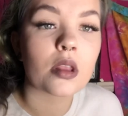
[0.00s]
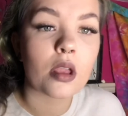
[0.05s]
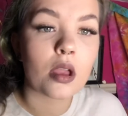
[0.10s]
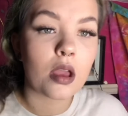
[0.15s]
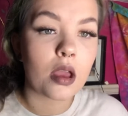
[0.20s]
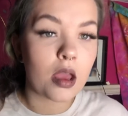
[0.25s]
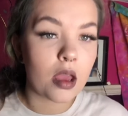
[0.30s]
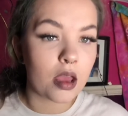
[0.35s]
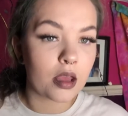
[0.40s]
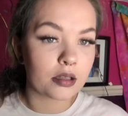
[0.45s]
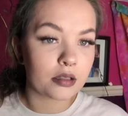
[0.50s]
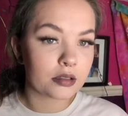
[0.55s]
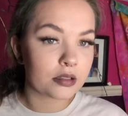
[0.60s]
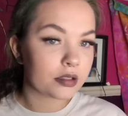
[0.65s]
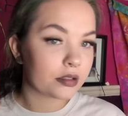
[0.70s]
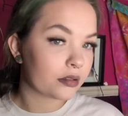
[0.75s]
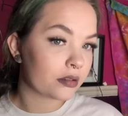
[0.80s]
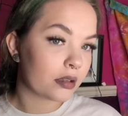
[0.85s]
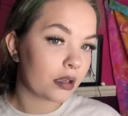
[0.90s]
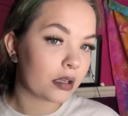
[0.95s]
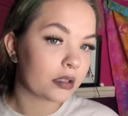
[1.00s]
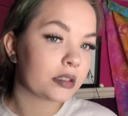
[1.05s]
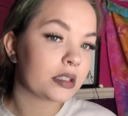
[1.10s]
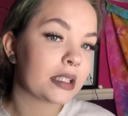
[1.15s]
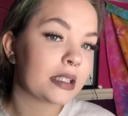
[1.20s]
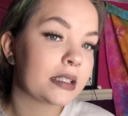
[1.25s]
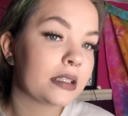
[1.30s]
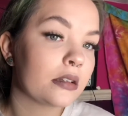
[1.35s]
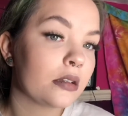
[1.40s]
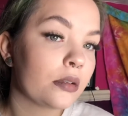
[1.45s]
And that
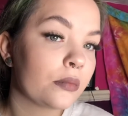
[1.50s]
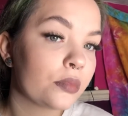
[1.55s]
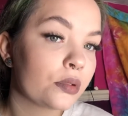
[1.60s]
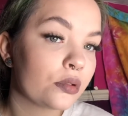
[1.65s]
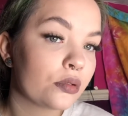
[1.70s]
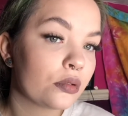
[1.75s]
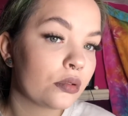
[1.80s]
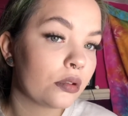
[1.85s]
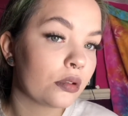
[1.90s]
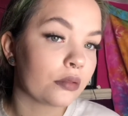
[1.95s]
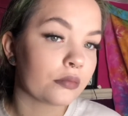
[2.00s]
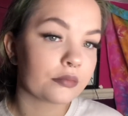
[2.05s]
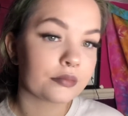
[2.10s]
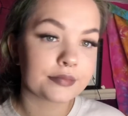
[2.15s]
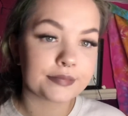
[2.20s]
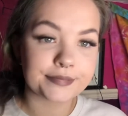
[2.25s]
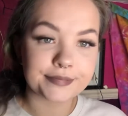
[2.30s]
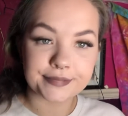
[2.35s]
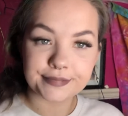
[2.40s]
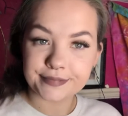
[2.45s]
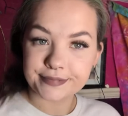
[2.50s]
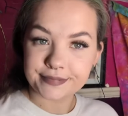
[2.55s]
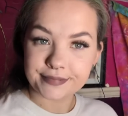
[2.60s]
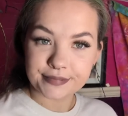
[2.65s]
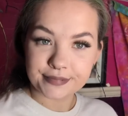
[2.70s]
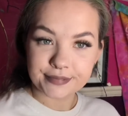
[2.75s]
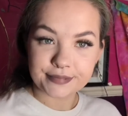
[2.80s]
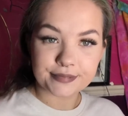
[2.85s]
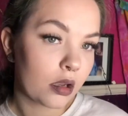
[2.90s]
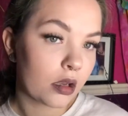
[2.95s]
is lips done.
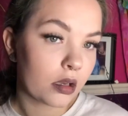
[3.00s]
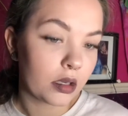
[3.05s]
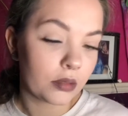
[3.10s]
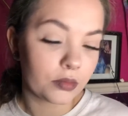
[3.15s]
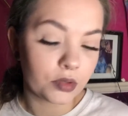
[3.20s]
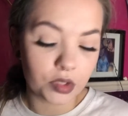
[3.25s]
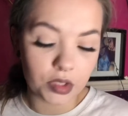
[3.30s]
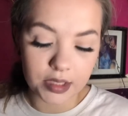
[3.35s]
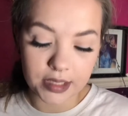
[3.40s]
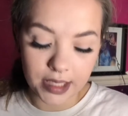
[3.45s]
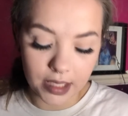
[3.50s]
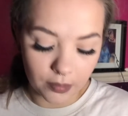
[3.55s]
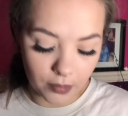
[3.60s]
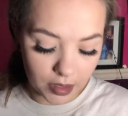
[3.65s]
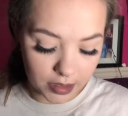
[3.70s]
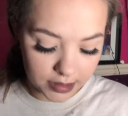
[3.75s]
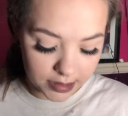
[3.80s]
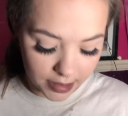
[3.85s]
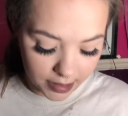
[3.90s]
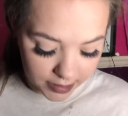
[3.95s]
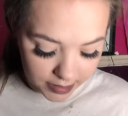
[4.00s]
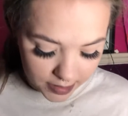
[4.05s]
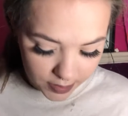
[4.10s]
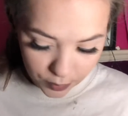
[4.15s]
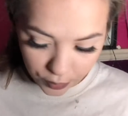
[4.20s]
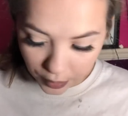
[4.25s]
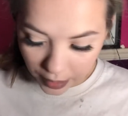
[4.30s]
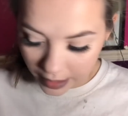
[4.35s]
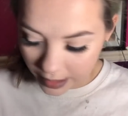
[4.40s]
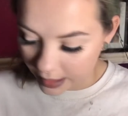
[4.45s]
I'm just gonna take my setting
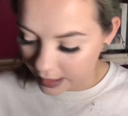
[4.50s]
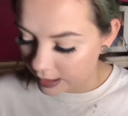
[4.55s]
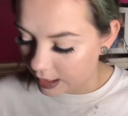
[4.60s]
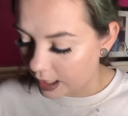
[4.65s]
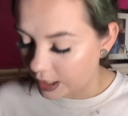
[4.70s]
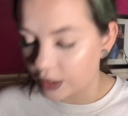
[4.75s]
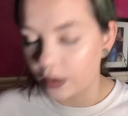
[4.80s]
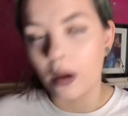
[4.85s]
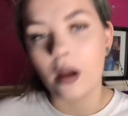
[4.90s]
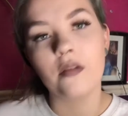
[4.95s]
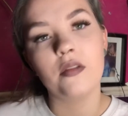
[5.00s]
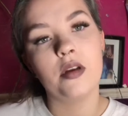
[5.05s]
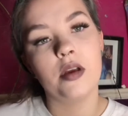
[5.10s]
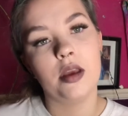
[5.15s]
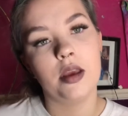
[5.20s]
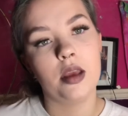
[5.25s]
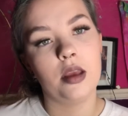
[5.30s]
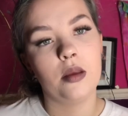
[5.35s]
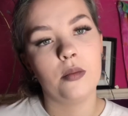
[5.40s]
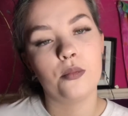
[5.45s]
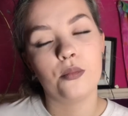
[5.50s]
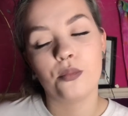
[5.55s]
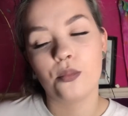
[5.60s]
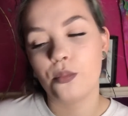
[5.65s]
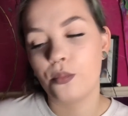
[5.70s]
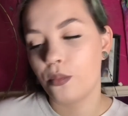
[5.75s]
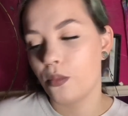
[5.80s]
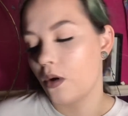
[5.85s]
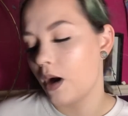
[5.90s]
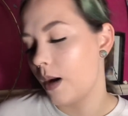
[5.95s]
spray. I don't have a
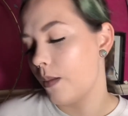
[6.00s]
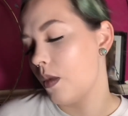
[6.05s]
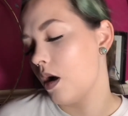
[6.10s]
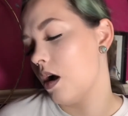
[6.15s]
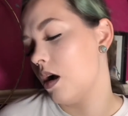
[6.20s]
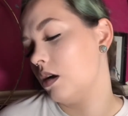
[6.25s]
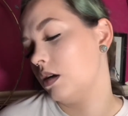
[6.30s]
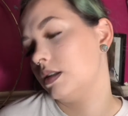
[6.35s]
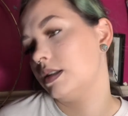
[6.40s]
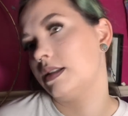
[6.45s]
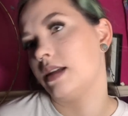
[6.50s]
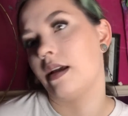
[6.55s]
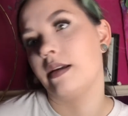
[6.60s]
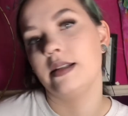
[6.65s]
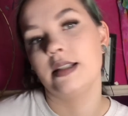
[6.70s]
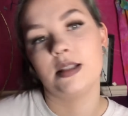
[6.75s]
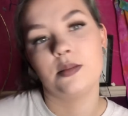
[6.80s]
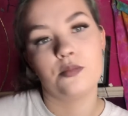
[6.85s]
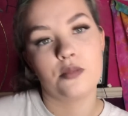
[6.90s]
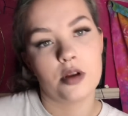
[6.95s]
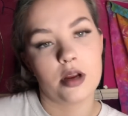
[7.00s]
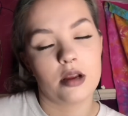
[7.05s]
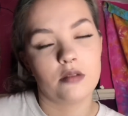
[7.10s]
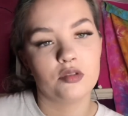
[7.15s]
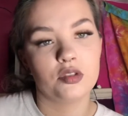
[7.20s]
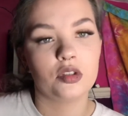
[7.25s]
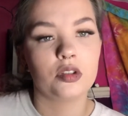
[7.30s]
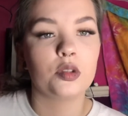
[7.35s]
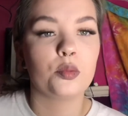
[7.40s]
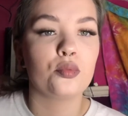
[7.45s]
Primark setting spray, I've just
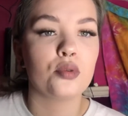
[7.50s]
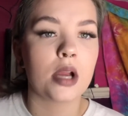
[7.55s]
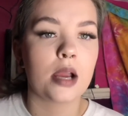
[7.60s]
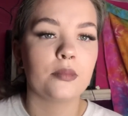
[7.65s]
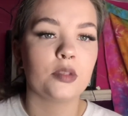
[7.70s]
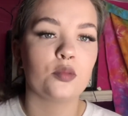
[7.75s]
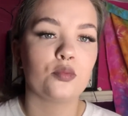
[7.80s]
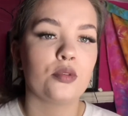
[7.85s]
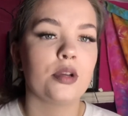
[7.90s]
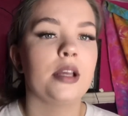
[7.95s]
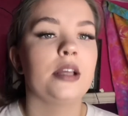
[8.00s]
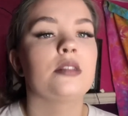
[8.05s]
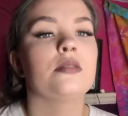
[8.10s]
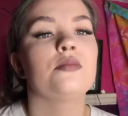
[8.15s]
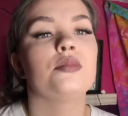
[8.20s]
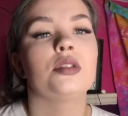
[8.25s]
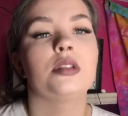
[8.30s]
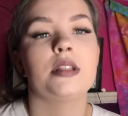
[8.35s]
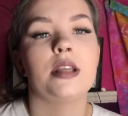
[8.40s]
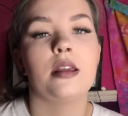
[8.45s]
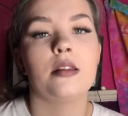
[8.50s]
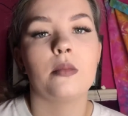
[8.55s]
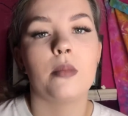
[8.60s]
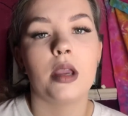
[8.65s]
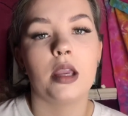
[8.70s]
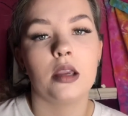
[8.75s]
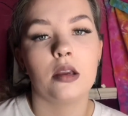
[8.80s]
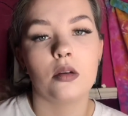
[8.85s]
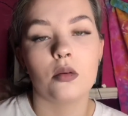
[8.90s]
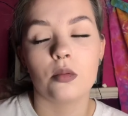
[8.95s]
got the prime spray, so I'm just gonna take the
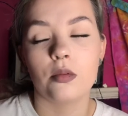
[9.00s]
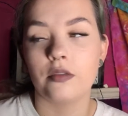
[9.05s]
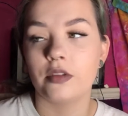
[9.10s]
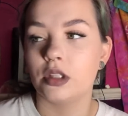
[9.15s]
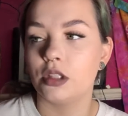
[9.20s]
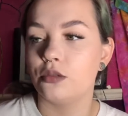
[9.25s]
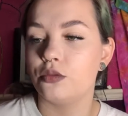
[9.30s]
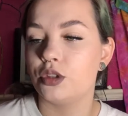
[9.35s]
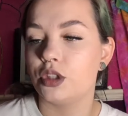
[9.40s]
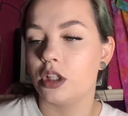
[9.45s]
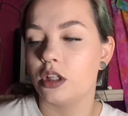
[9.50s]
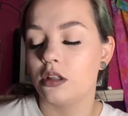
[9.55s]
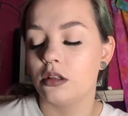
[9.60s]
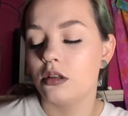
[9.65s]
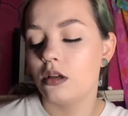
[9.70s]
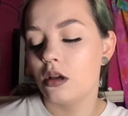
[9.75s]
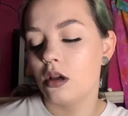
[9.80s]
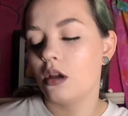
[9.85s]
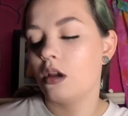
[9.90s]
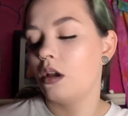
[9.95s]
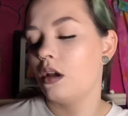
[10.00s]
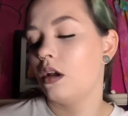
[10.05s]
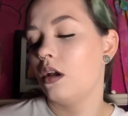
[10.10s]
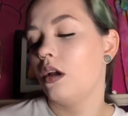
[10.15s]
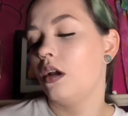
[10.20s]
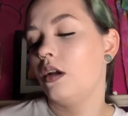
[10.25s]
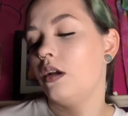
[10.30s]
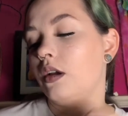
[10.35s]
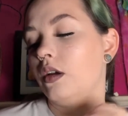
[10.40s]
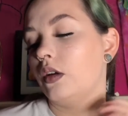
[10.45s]
Makeup Revolution
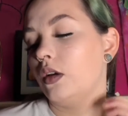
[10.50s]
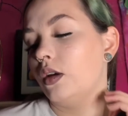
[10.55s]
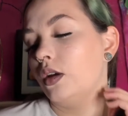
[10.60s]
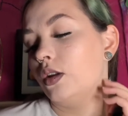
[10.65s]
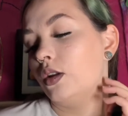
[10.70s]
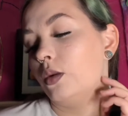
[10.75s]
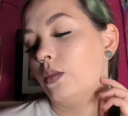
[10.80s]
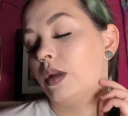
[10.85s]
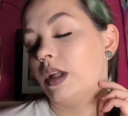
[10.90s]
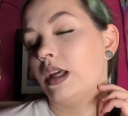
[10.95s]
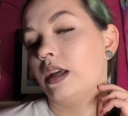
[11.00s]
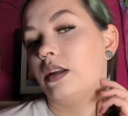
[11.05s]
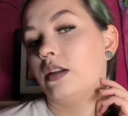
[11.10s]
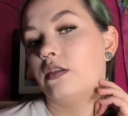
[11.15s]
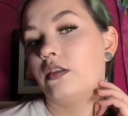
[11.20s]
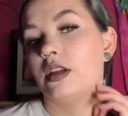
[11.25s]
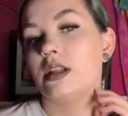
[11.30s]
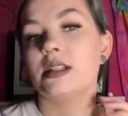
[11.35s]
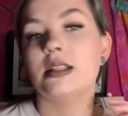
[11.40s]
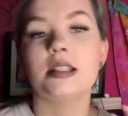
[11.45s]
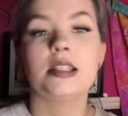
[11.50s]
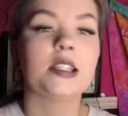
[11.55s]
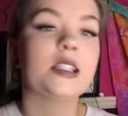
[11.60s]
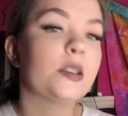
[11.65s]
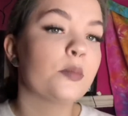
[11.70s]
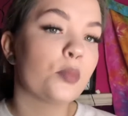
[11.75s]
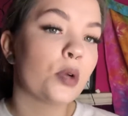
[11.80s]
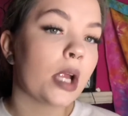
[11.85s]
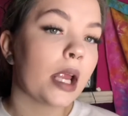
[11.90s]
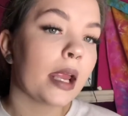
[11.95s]
Illuminating Fixing
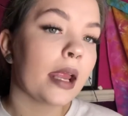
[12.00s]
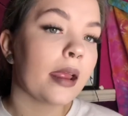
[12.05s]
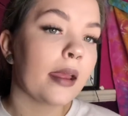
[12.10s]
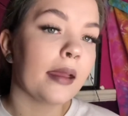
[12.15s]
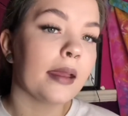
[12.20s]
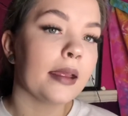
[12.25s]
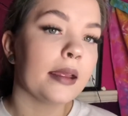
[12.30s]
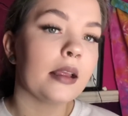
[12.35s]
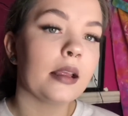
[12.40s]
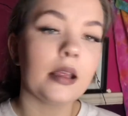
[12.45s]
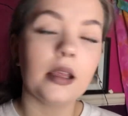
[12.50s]
Spray.